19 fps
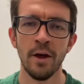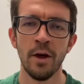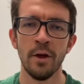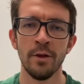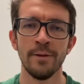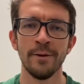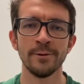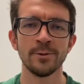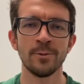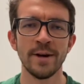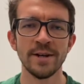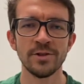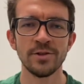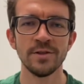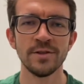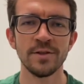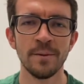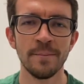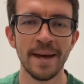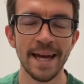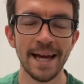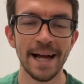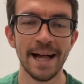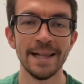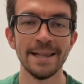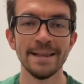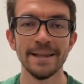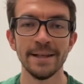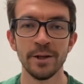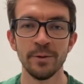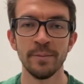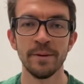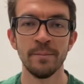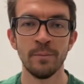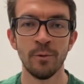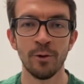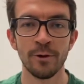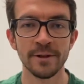Those questions will make a little
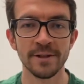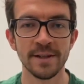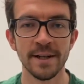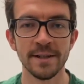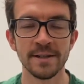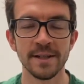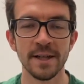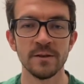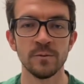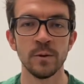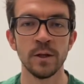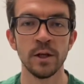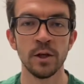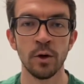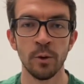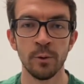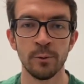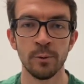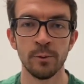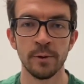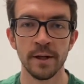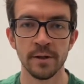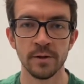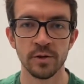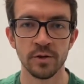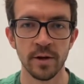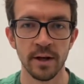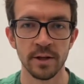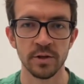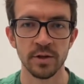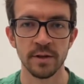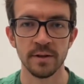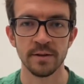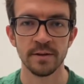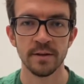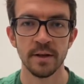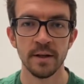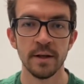bit more sense as we go through the
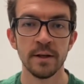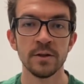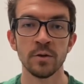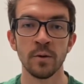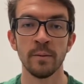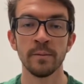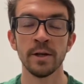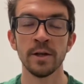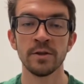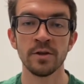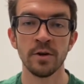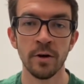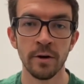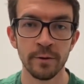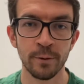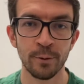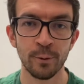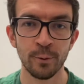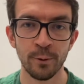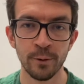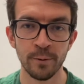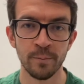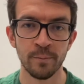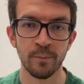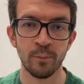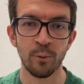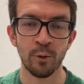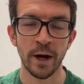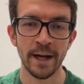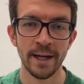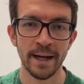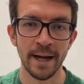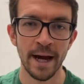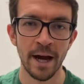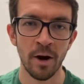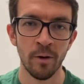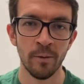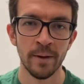instructions. So I'm going to talk through them right
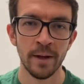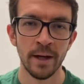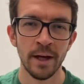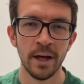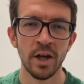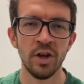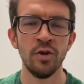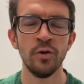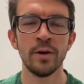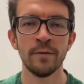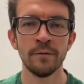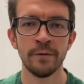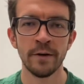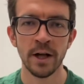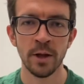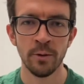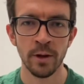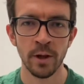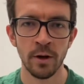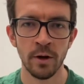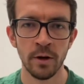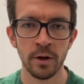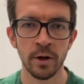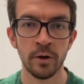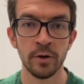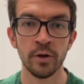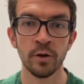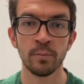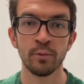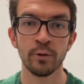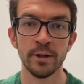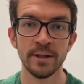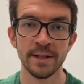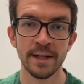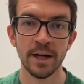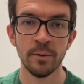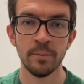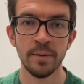now, and you can follow along on your
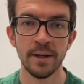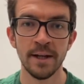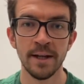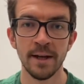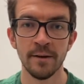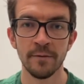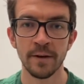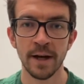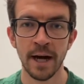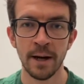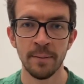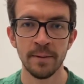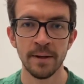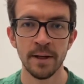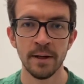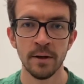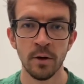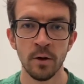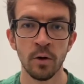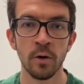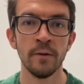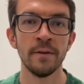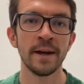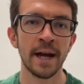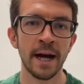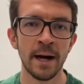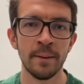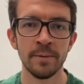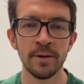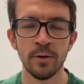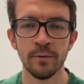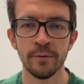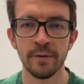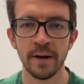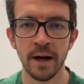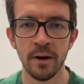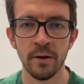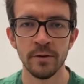printed out PDF copy or on the copy you
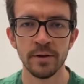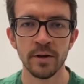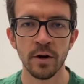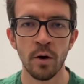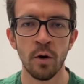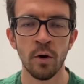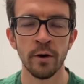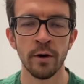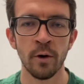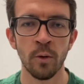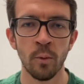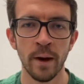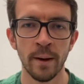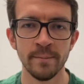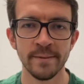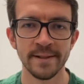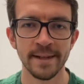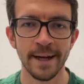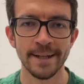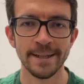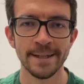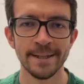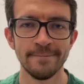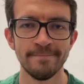found on our website.